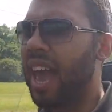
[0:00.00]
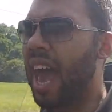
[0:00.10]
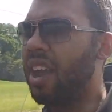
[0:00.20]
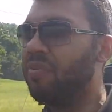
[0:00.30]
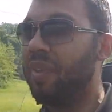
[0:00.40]

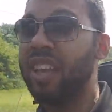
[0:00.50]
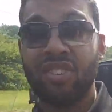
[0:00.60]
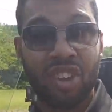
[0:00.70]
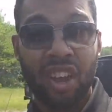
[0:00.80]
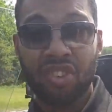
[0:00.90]
and in
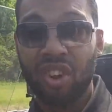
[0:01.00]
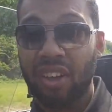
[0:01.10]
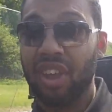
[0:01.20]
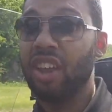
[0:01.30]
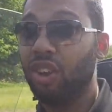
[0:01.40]
certain
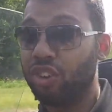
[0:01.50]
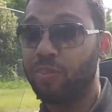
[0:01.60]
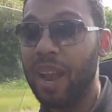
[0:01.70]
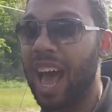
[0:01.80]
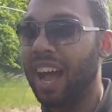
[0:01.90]
lights it looks
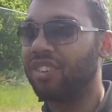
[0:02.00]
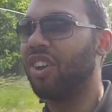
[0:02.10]
black.